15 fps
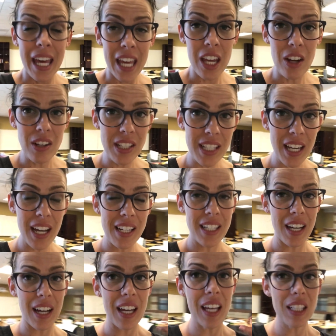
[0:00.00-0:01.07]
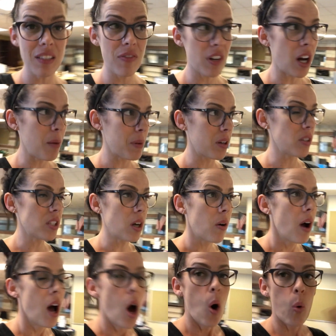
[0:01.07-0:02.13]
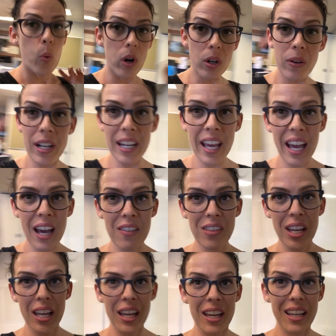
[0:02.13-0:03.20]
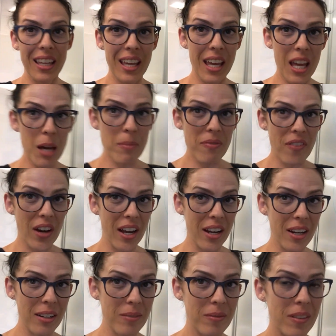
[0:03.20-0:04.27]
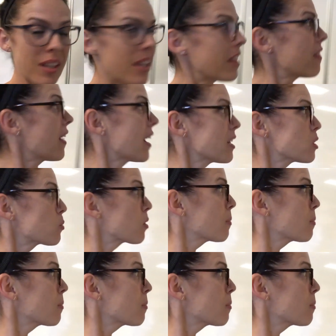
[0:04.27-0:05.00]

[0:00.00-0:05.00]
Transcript: here's the idea. It's phenomenal. So we're going to have a campfire. That's